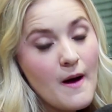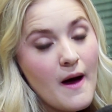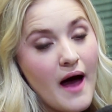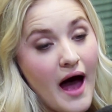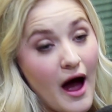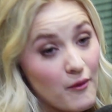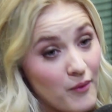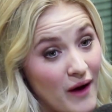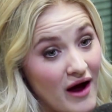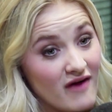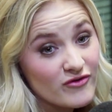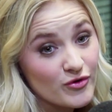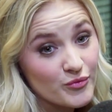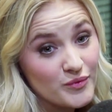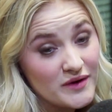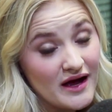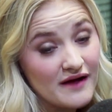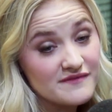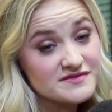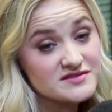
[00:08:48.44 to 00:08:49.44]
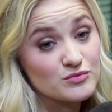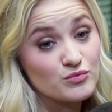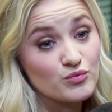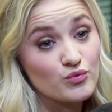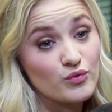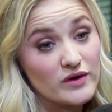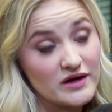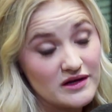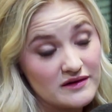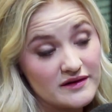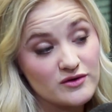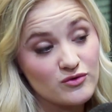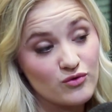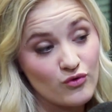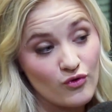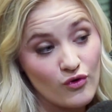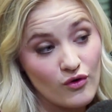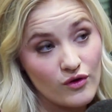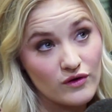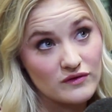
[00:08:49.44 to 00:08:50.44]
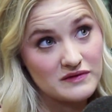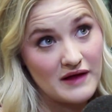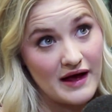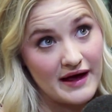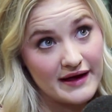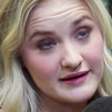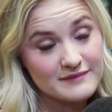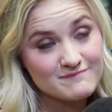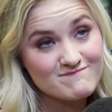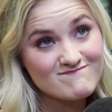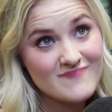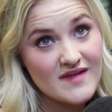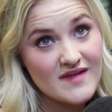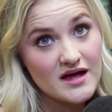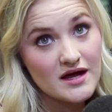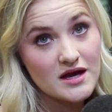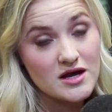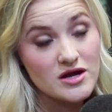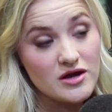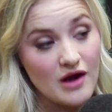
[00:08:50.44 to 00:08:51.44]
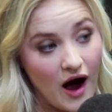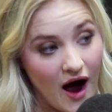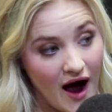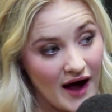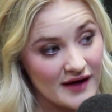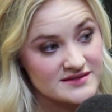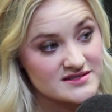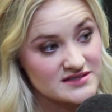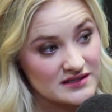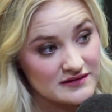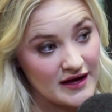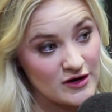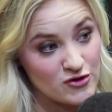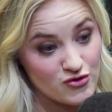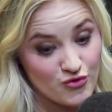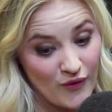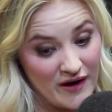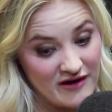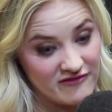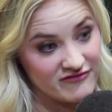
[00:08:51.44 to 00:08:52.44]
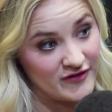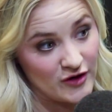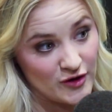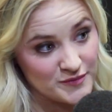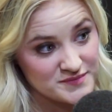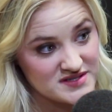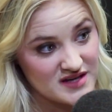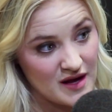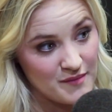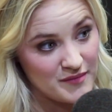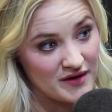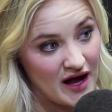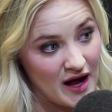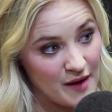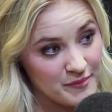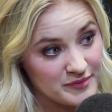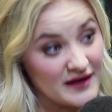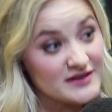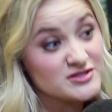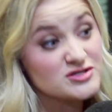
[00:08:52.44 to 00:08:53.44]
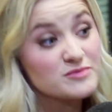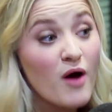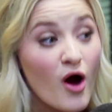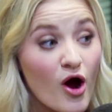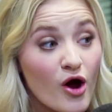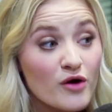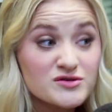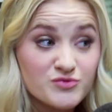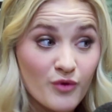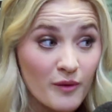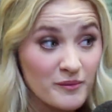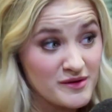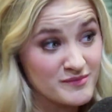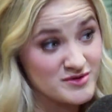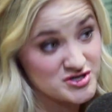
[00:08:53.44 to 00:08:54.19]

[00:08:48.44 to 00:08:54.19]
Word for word: However, we have some really cool like nods to like great films coming up. Like tomorrow is Romy and